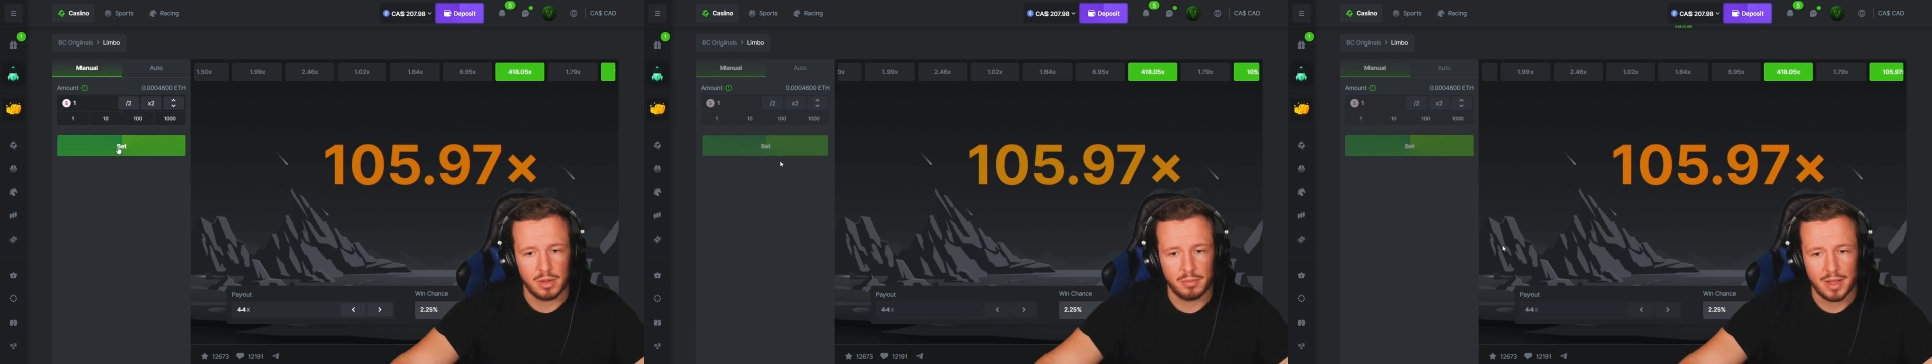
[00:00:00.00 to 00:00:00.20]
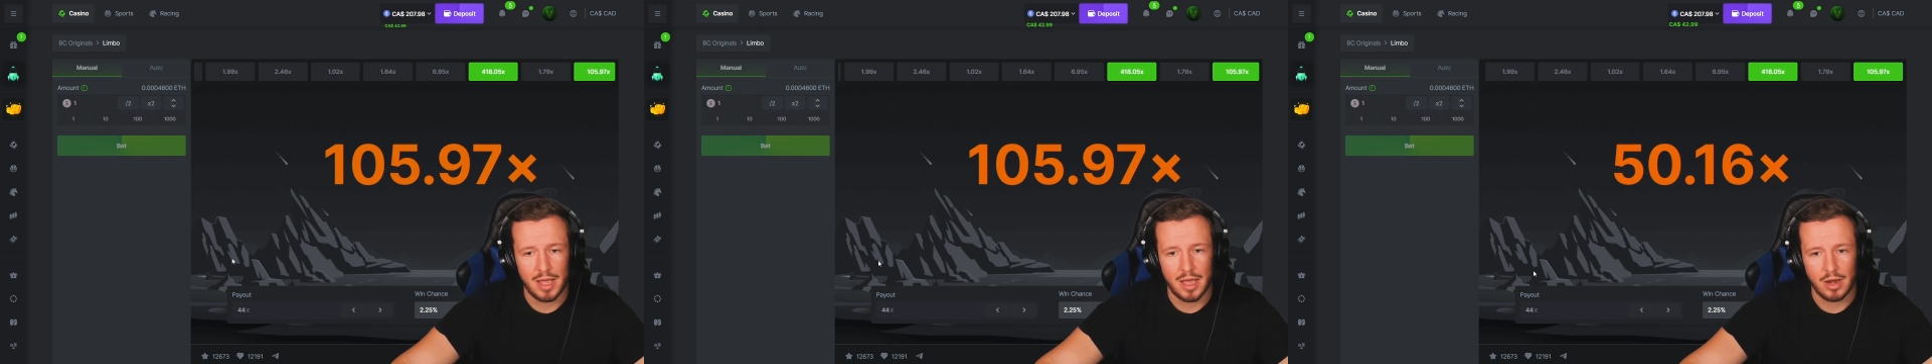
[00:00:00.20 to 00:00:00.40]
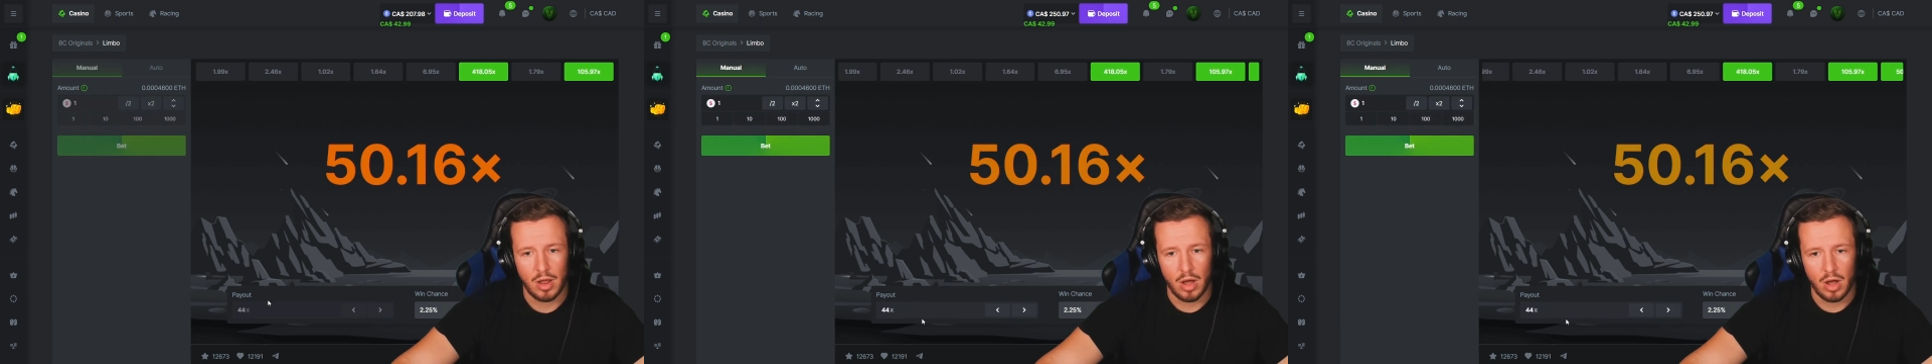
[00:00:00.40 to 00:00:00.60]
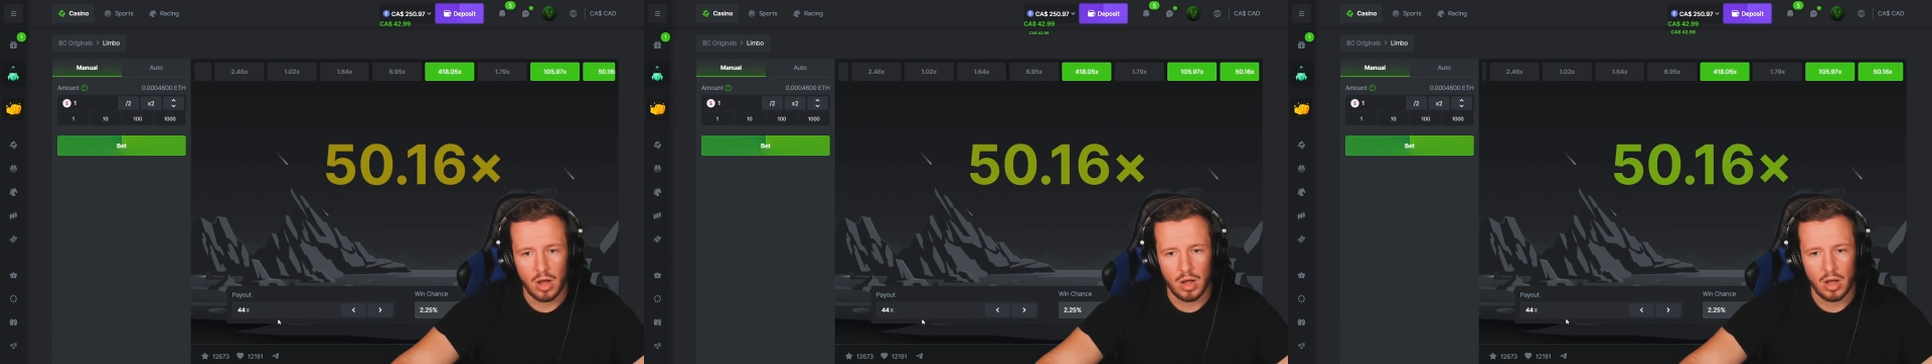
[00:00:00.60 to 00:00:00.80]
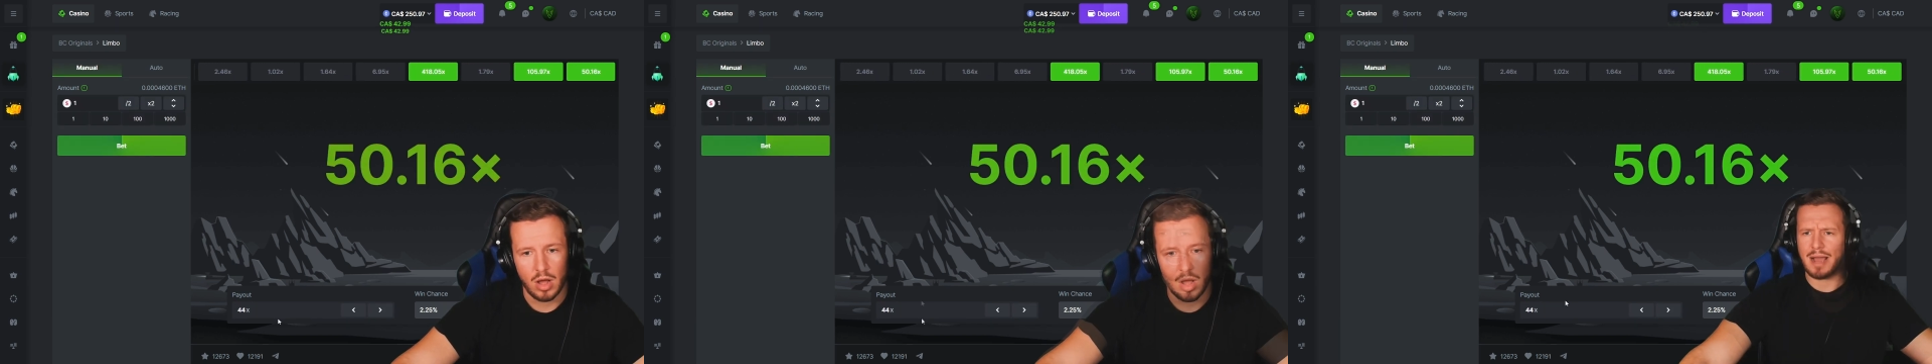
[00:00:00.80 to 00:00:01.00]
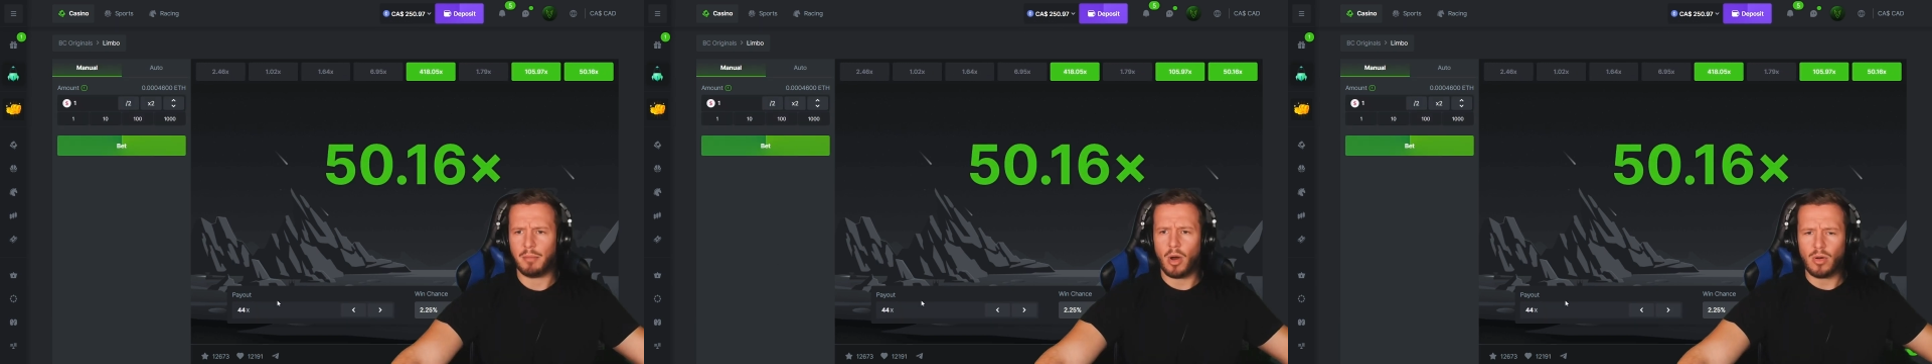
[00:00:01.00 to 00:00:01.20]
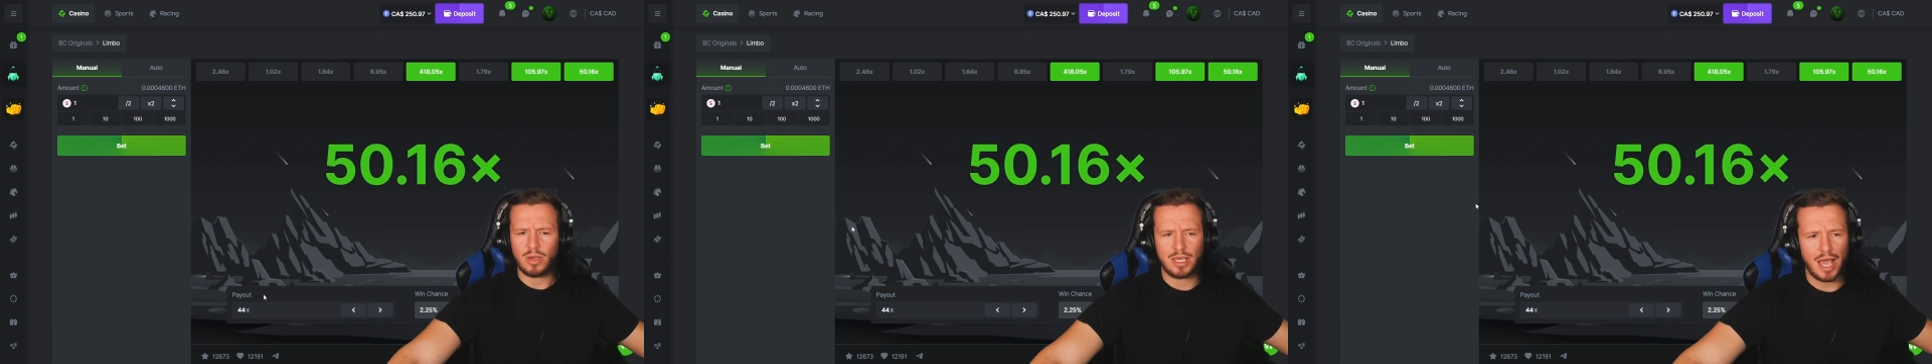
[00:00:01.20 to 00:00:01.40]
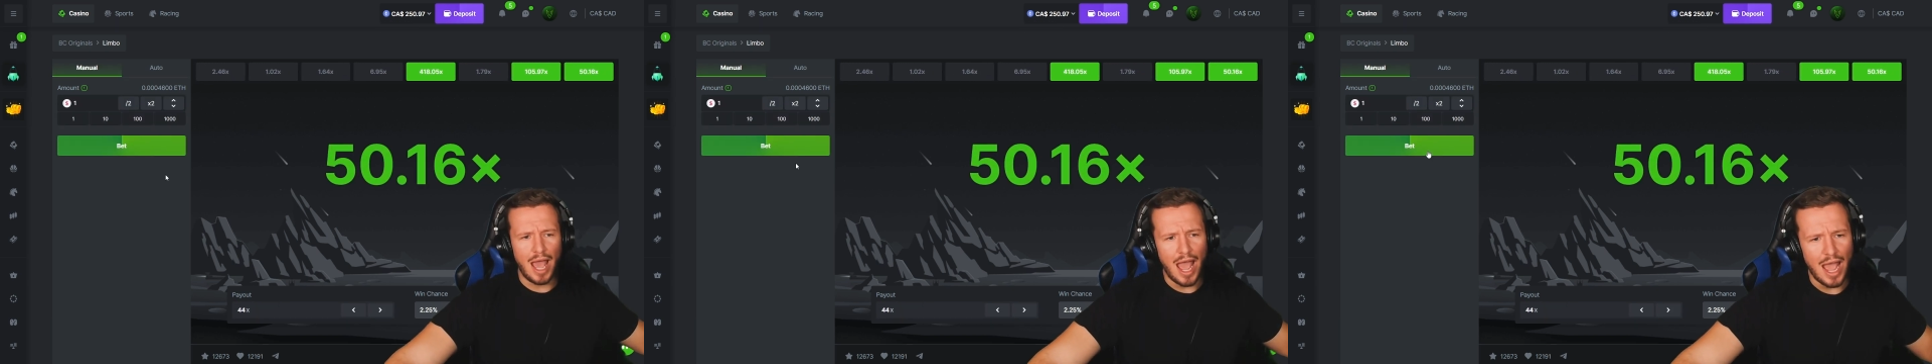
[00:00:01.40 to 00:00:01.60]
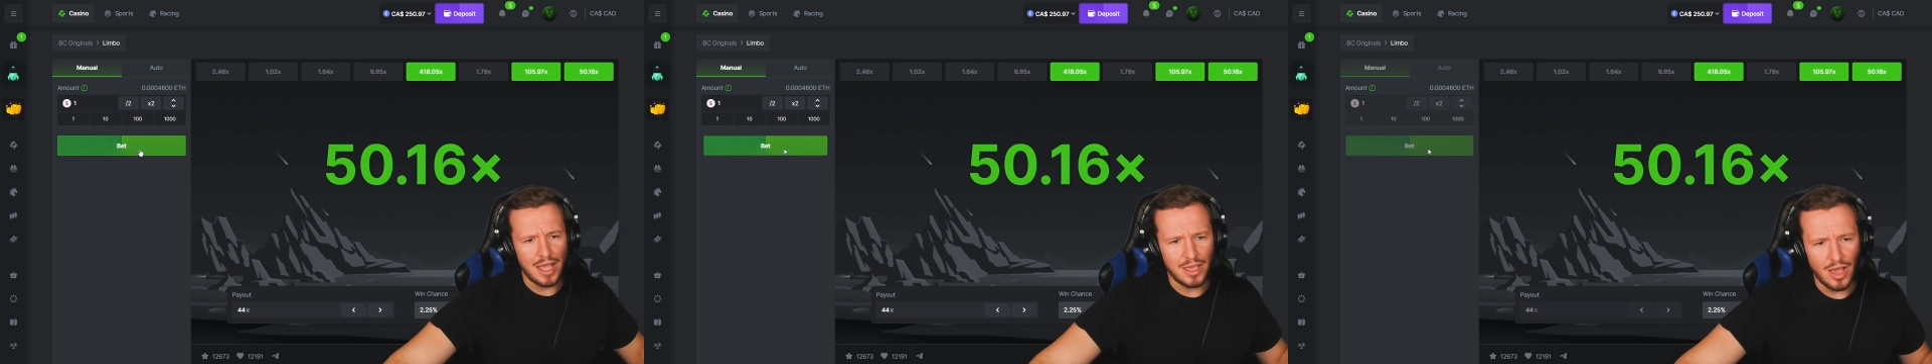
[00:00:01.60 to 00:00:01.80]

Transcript: but man, I'm okay.